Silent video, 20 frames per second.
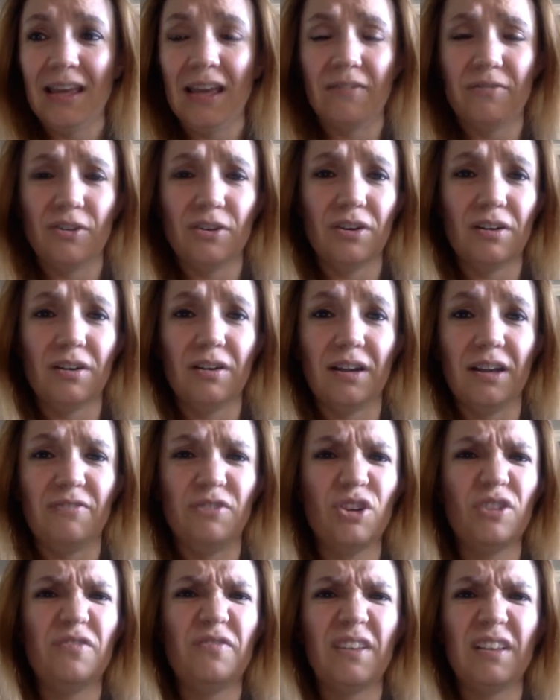If
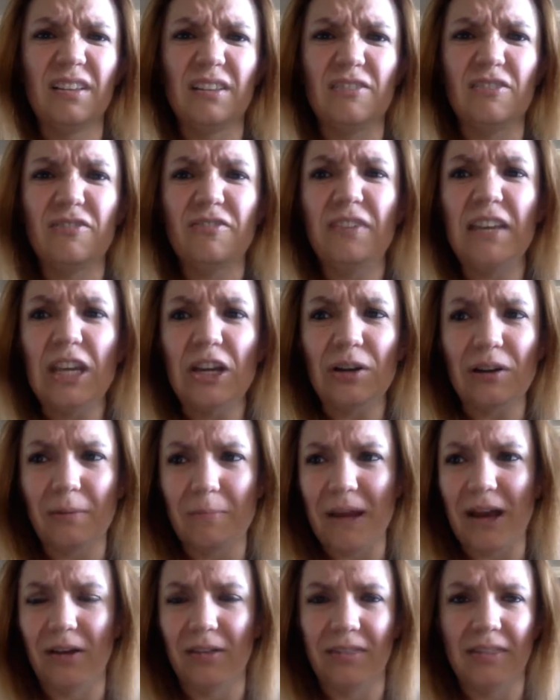you're feeling fear
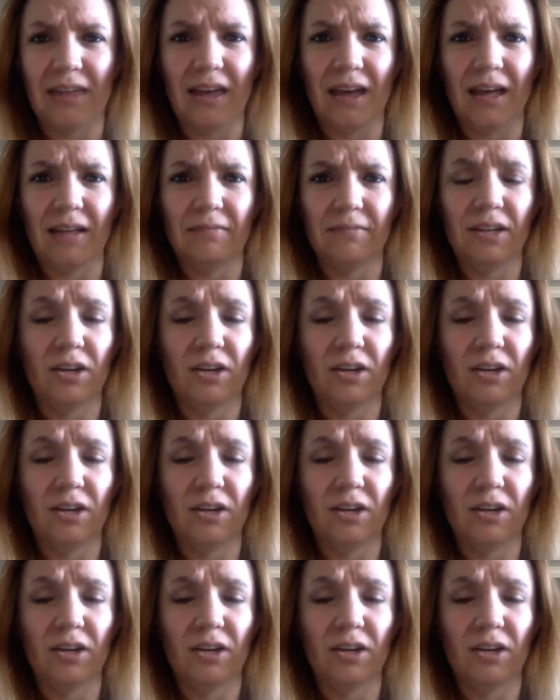about that,